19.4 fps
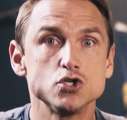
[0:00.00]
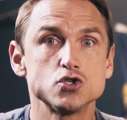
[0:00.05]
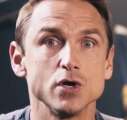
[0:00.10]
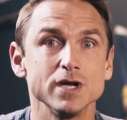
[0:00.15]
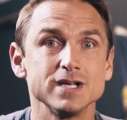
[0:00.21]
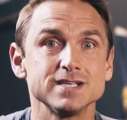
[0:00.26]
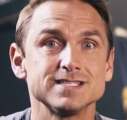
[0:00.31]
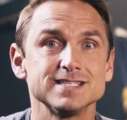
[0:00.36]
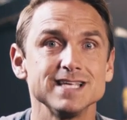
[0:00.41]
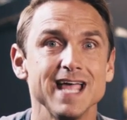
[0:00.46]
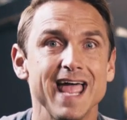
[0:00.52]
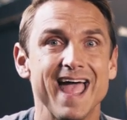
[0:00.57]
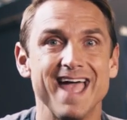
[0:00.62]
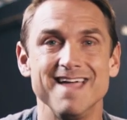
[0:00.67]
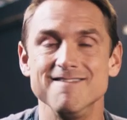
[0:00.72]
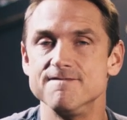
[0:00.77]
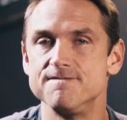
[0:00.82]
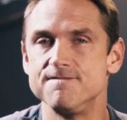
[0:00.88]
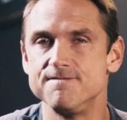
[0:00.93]
tricks,
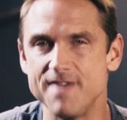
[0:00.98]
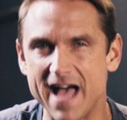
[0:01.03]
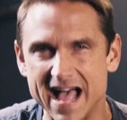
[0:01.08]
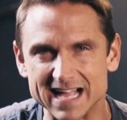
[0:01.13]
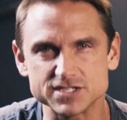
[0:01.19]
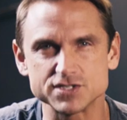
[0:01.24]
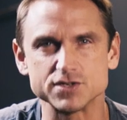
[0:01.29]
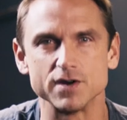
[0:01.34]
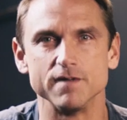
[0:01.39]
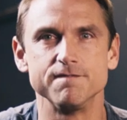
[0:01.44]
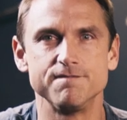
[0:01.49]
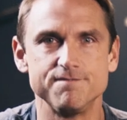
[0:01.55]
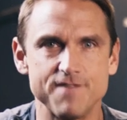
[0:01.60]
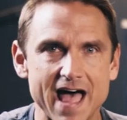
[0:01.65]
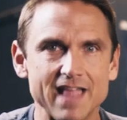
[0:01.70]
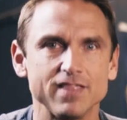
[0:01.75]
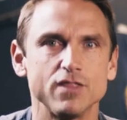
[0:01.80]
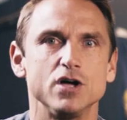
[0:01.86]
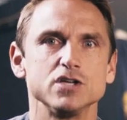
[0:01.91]
and faster
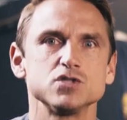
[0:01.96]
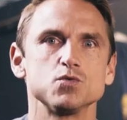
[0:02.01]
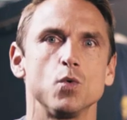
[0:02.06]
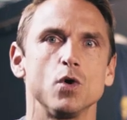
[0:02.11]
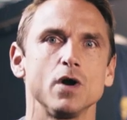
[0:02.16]
fat loss